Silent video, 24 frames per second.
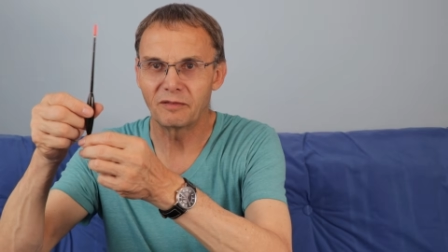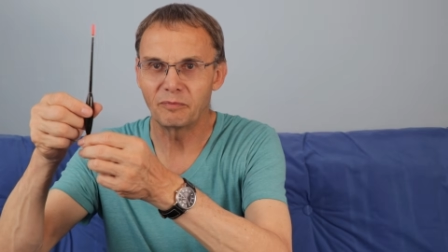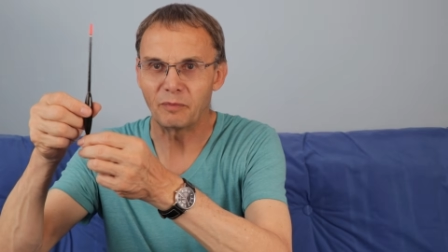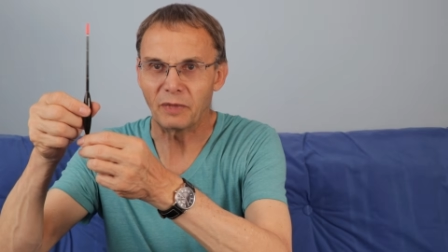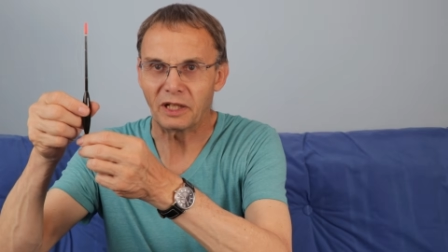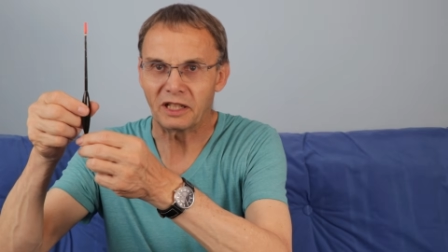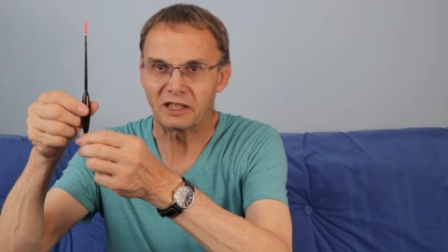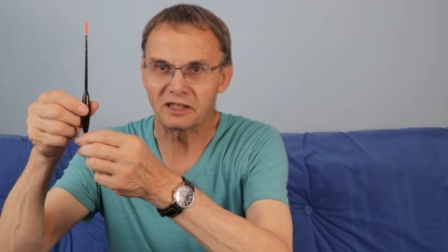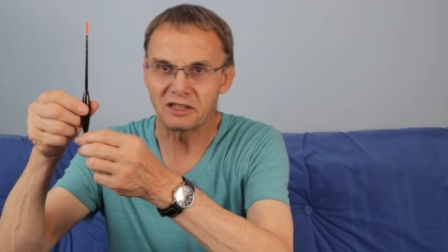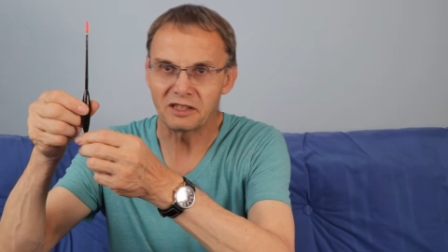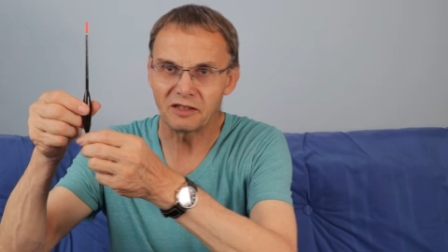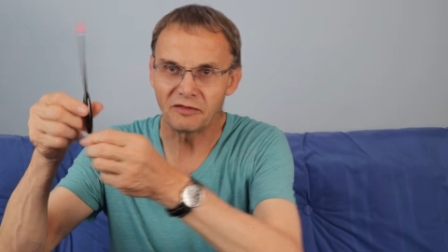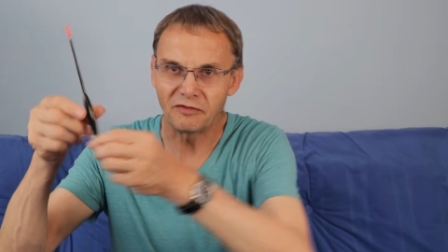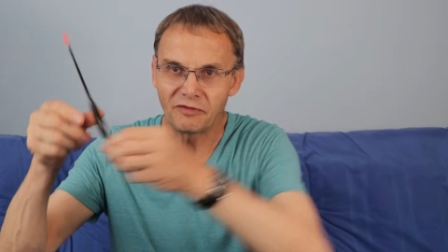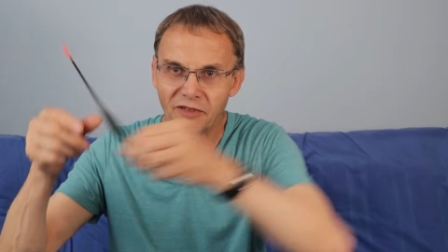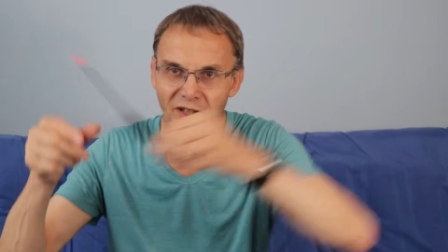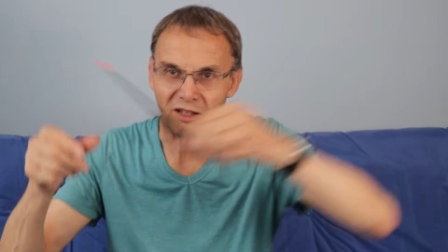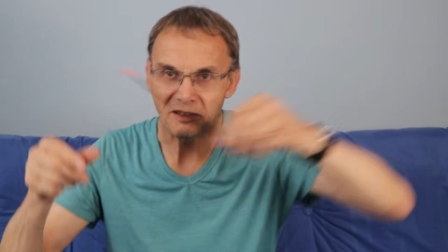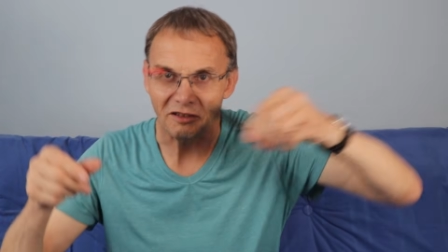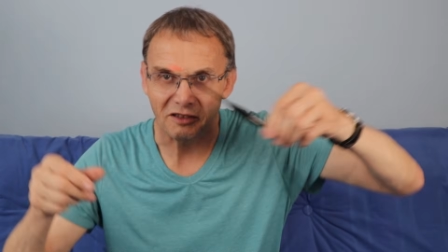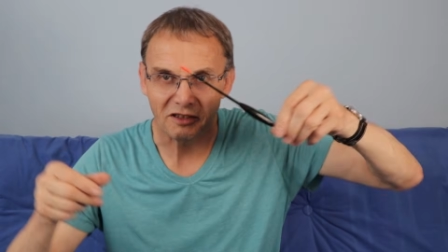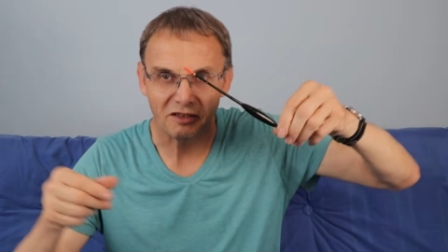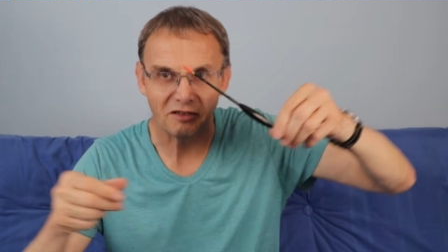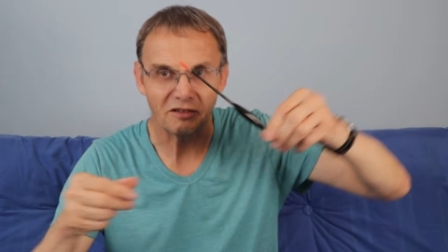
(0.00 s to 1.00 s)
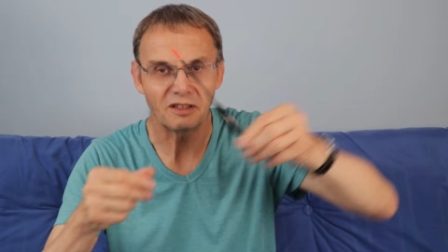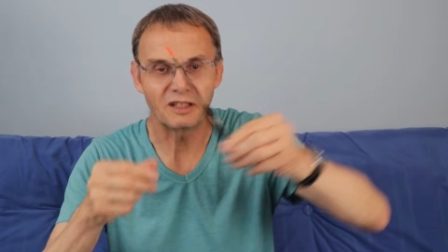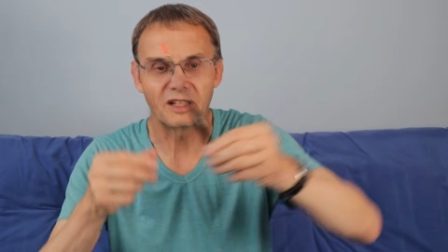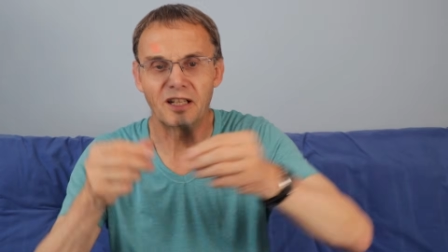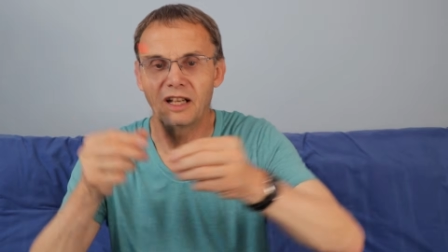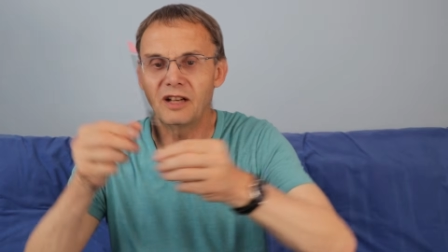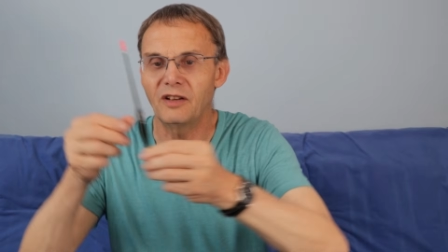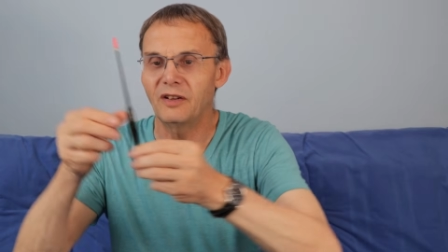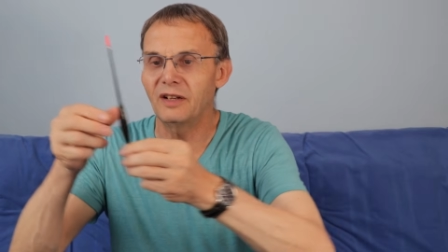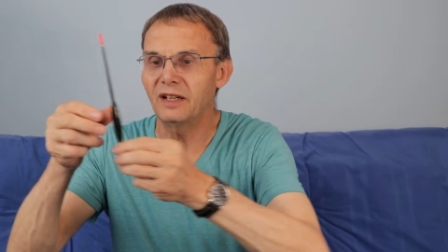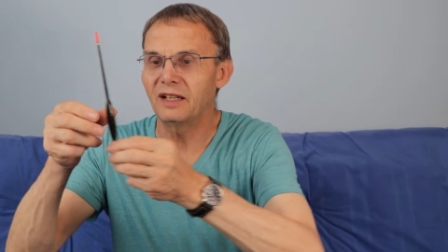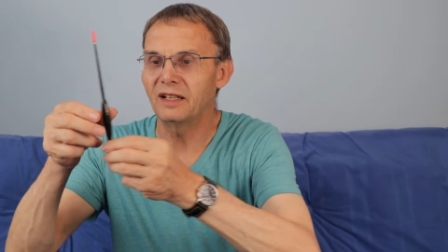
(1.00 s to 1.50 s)
because the float's sort of
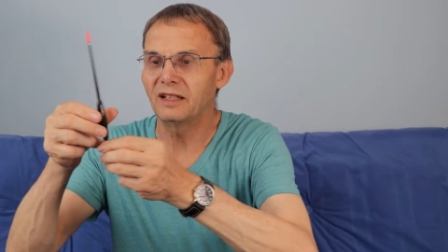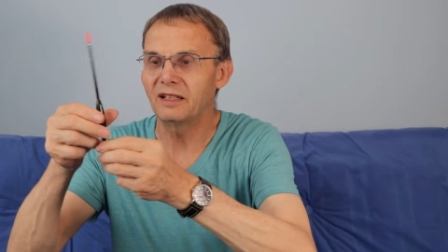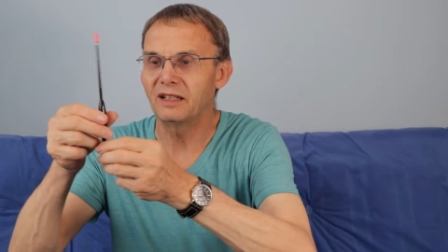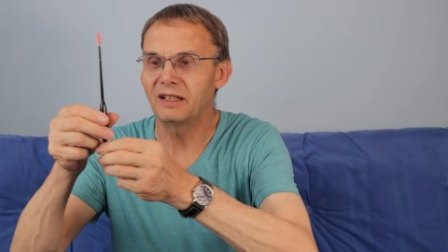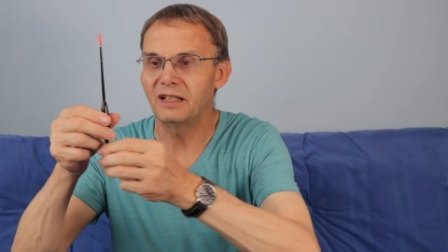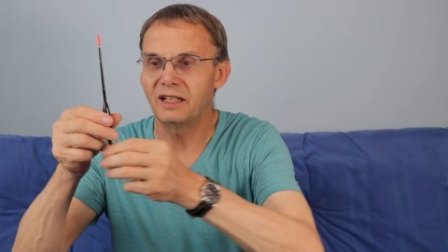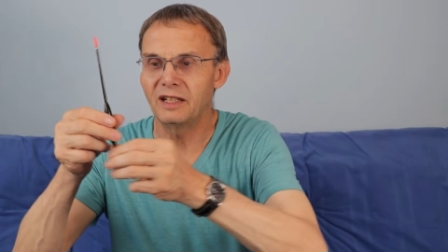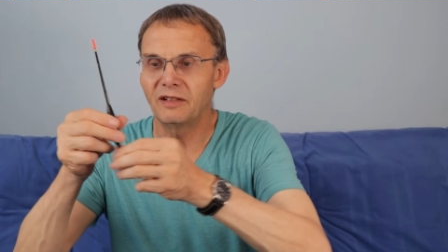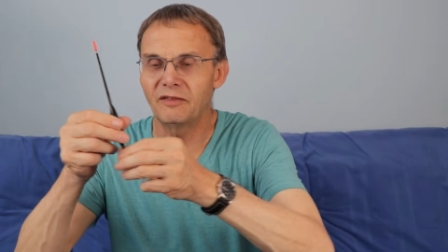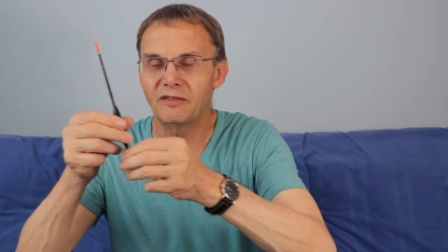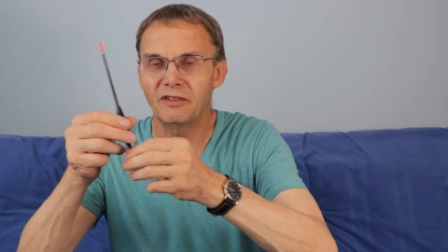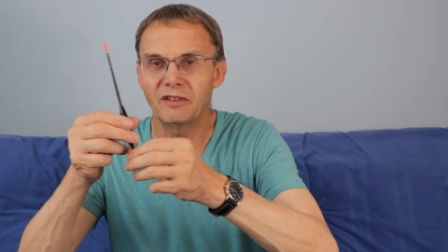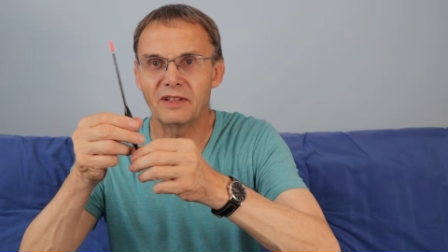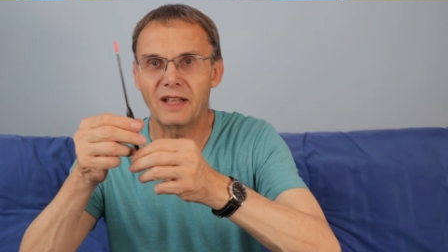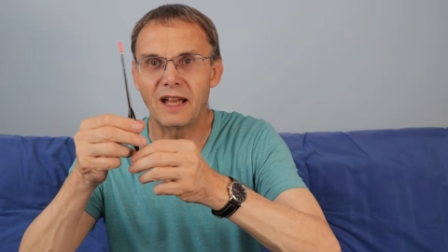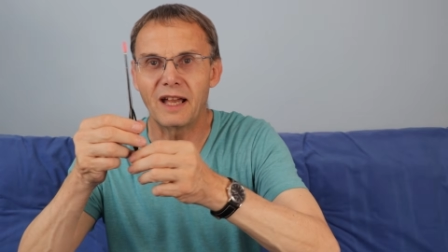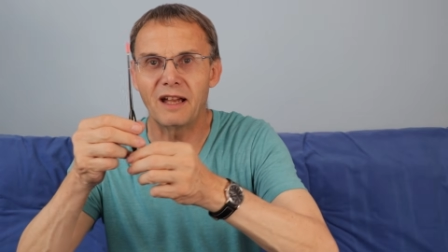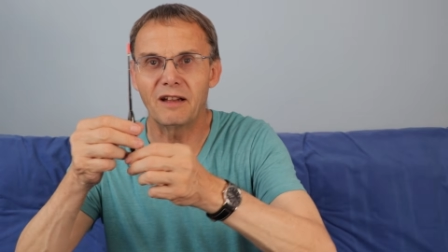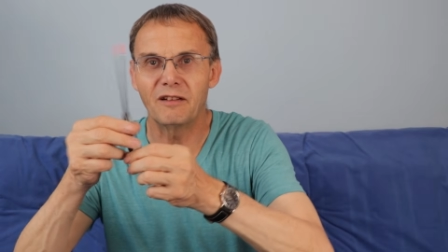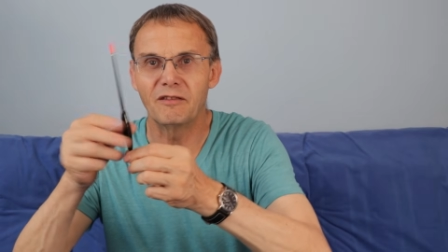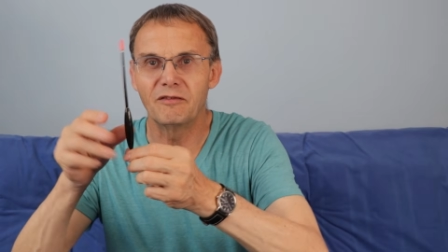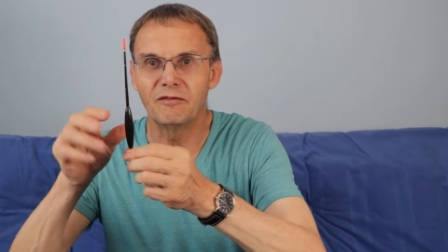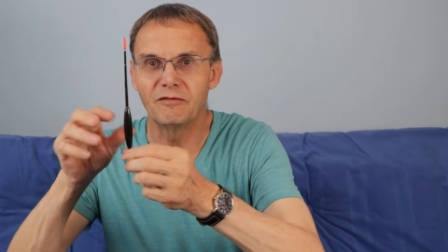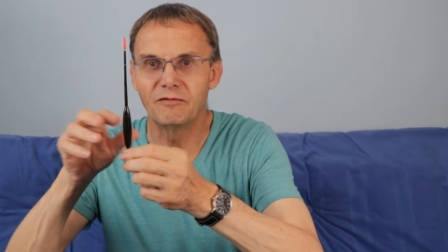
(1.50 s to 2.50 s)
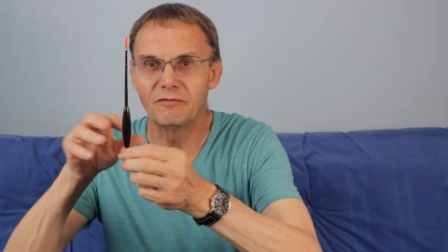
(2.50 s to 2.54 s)
going, you've got that